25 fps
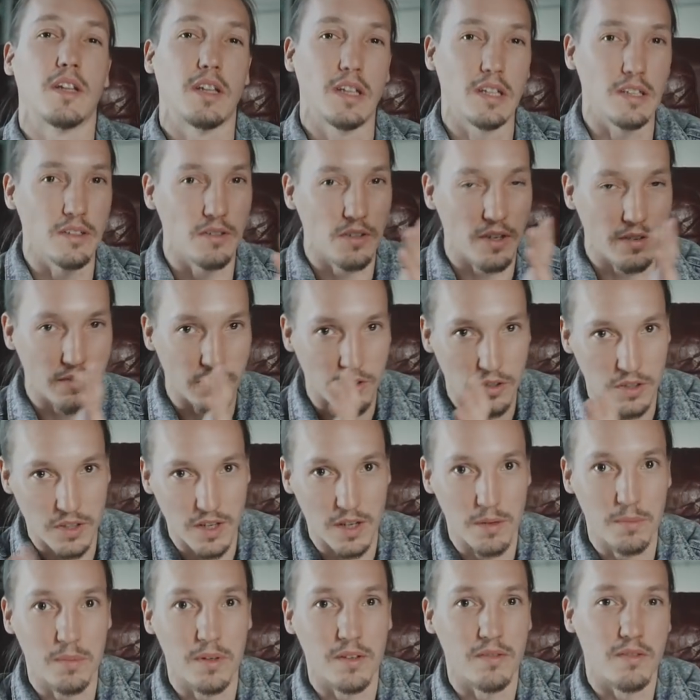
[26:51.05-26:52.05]
and then you have to
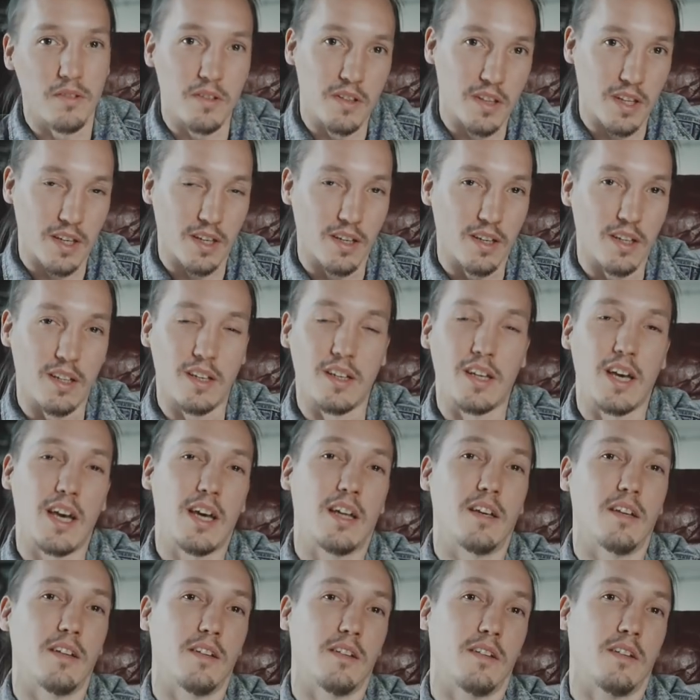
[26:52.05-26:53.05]
shape everything in the
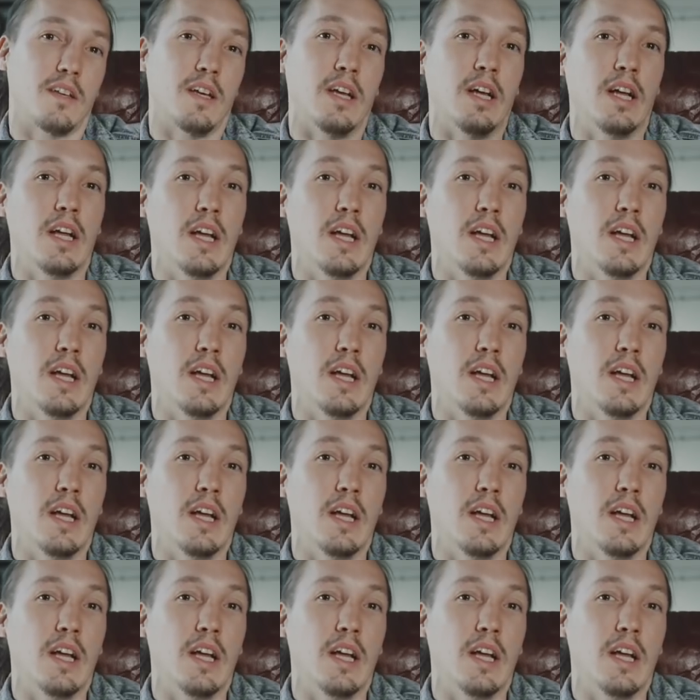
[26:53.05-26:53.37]
edit.